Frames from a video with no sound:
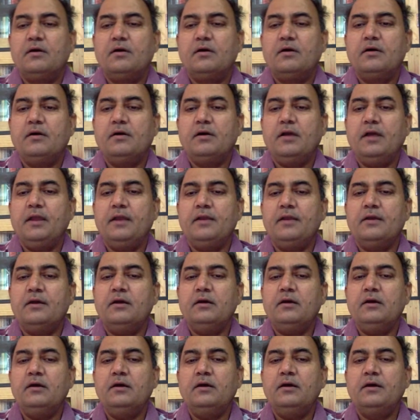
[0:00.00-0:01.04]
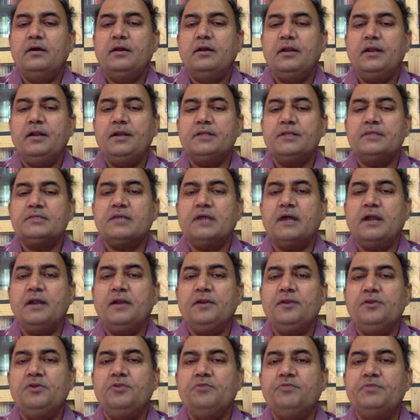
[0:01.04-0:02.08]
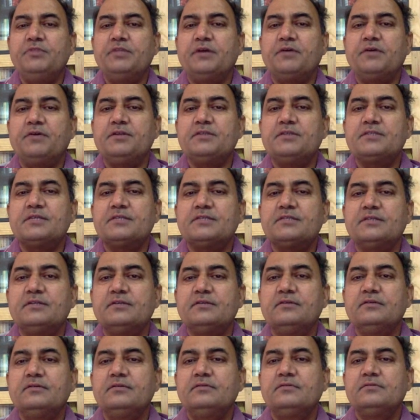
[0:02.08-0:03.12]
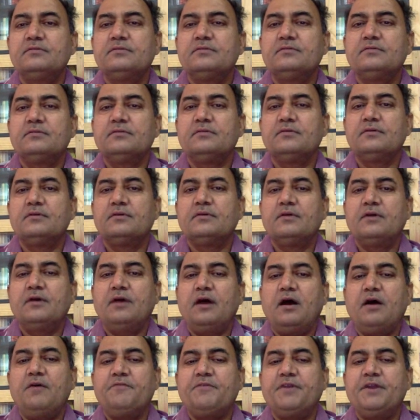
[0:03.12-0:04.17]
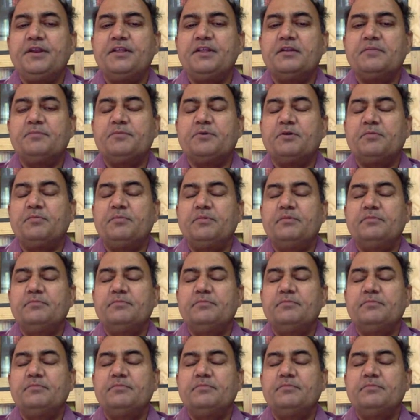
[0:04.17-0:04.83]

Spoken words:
and let us continue with our discussion of Gettier problem.